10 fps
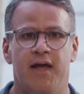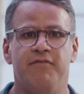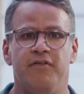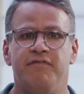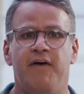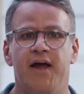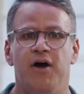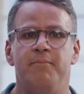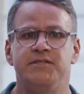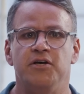And for the final
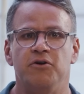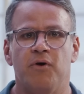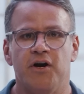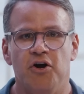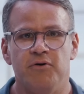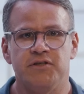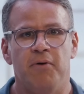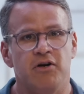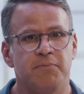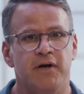episode, we're gonna go into
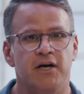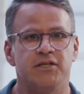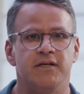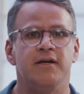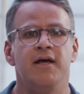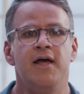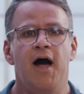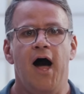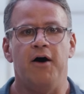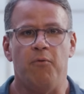post-production.
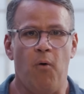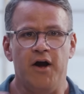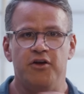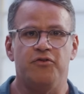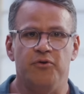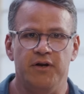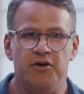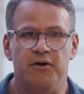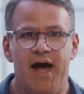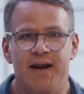I'll walk you through a
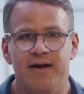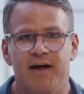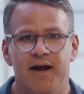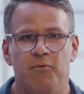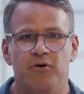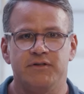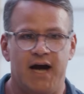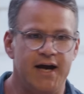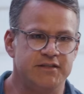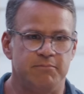little edit and we'll
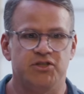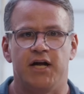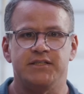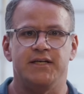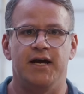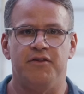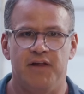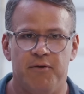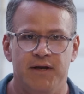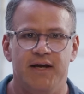tie some shots together
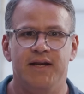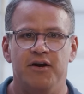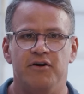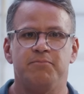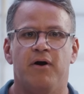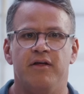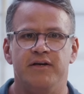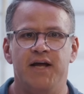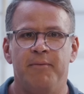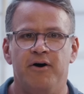that we did here as part of
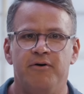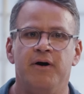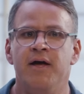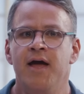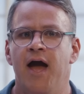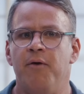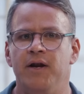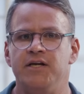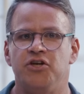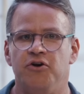the demo and
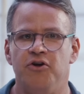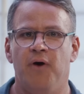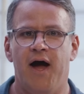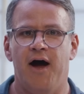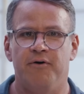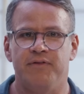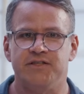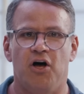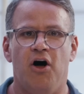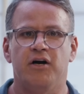really show you how
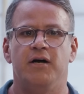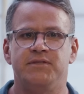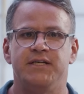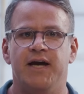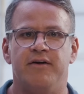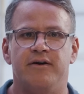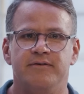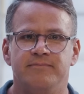this all comes together.